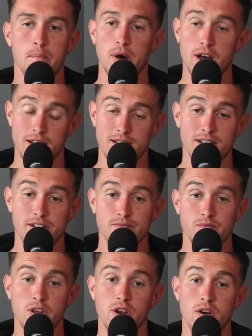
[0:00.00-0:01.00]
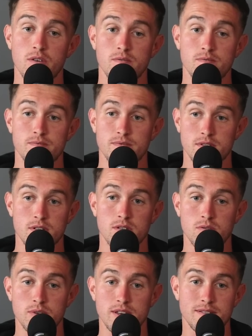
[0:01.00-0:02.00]
like, but you know,
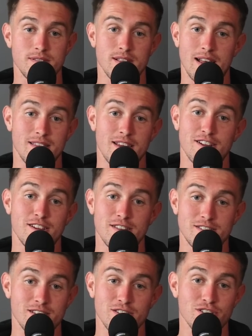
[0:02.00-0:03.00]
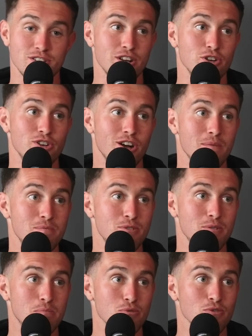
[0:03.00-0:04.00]
we at the end of it, it's a, this is our job
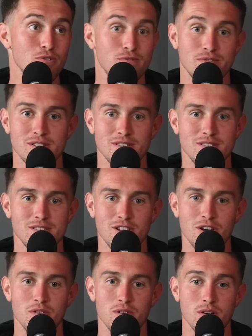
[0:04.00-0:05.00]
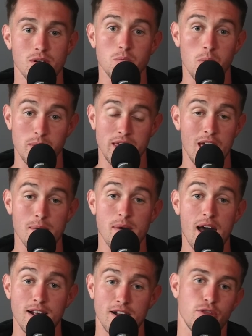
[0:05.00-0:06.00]
to improve and you know and when we came
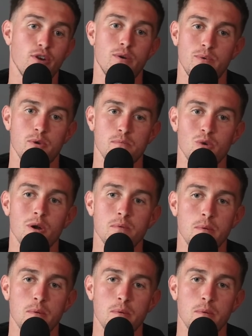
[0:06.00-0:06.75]
back i thought we were more